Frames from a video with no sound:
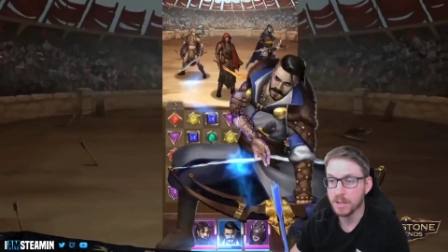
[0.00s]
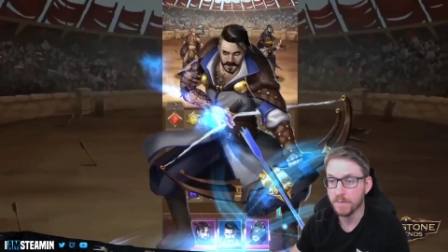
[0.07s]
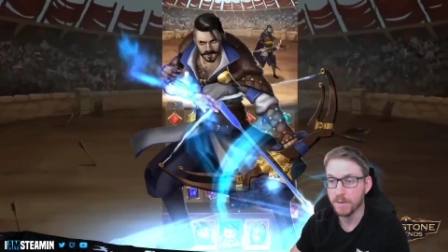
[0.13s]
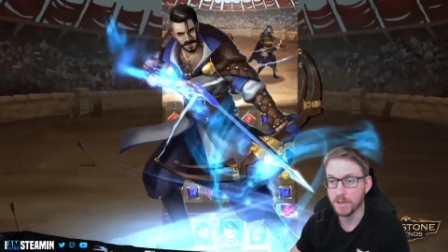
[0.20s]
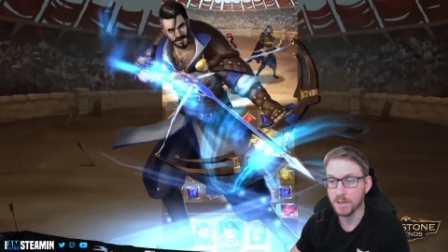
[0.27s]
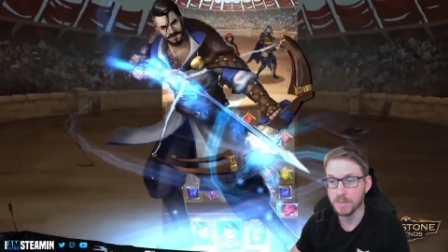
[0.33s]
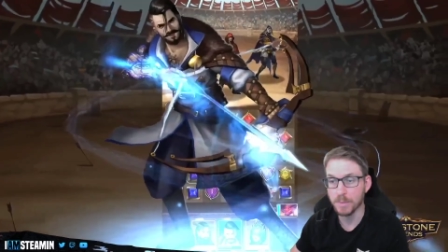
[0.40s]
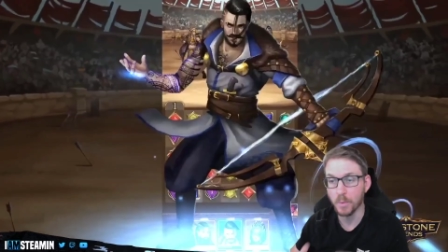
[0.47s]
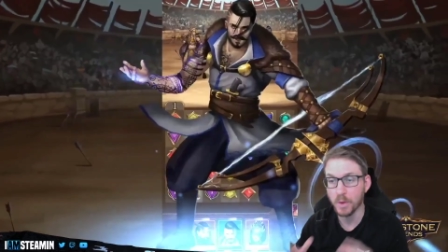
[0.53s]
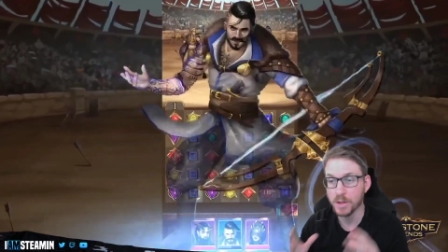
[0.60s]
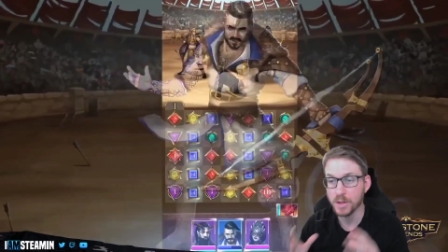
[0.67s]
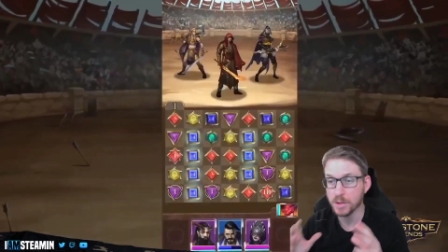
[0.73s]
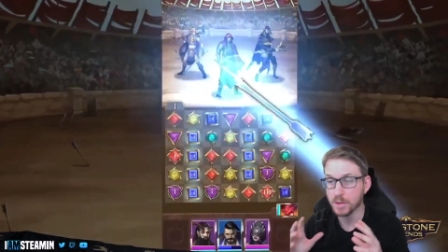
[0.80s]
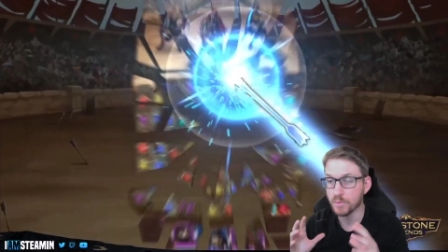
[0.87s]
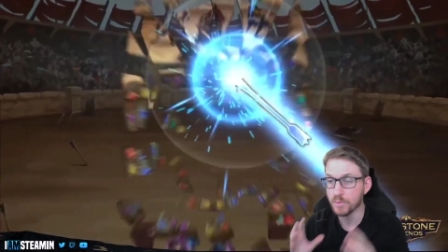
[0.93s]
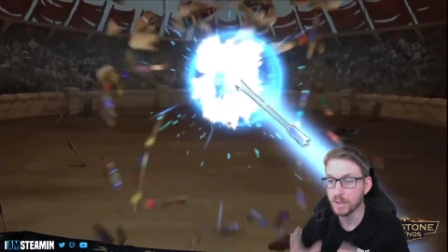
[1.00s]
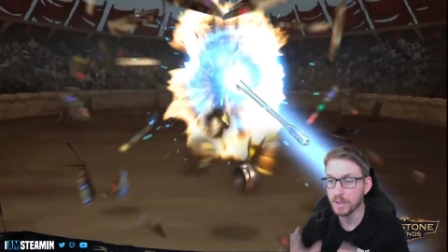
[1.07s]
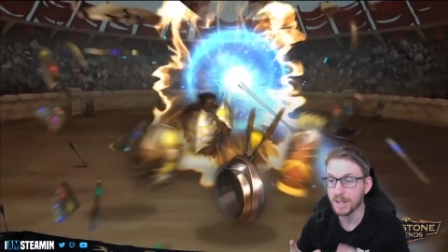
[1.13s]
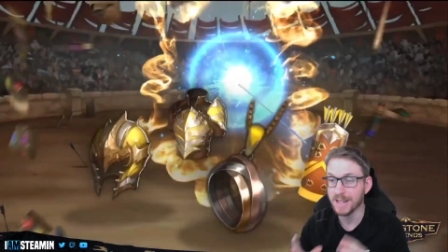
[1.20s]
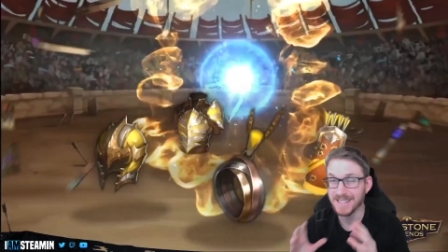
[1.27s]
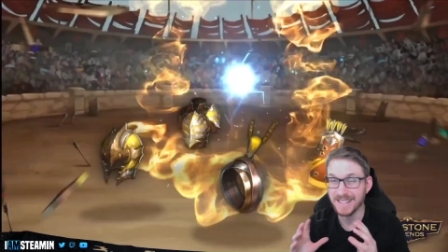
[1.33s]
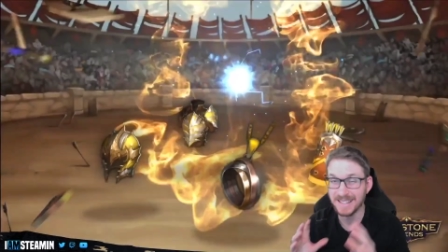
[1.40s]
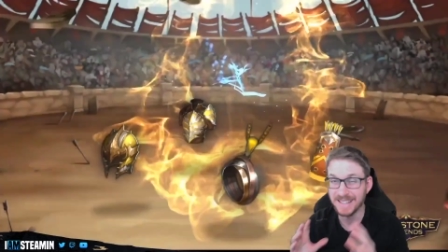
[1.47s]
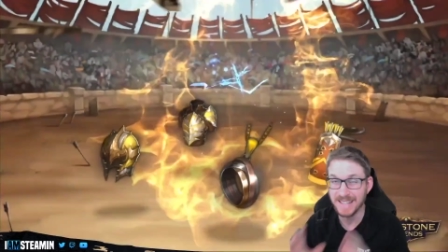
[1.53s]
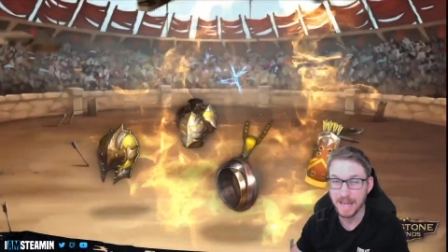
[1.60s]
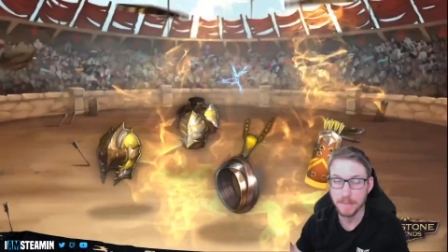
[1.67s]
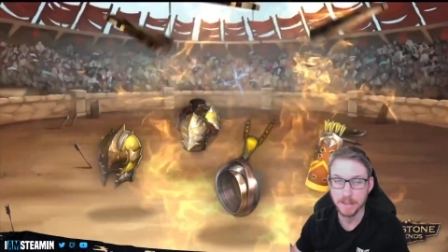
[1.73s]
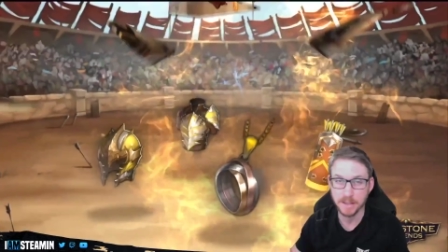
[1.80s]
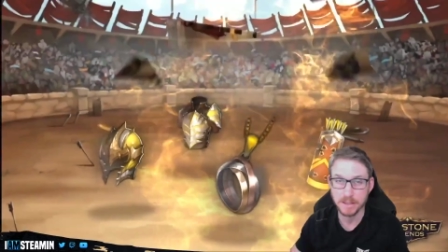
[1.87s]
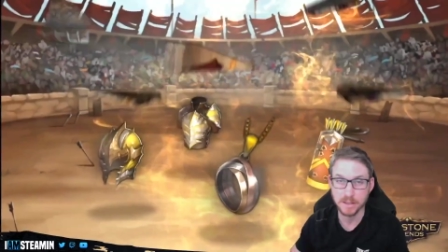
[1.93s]
at first, but once you realise the
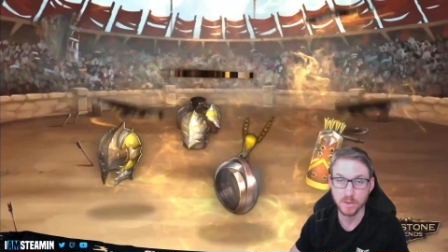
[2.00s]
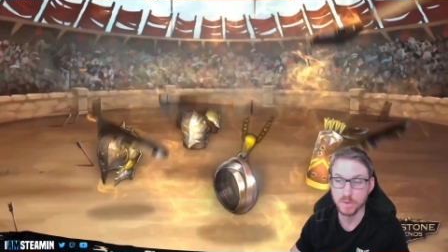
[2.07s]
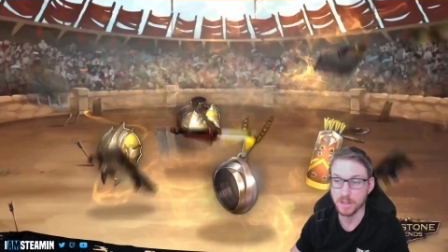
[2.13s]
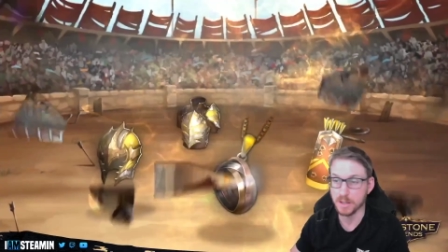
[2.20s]
depth it goes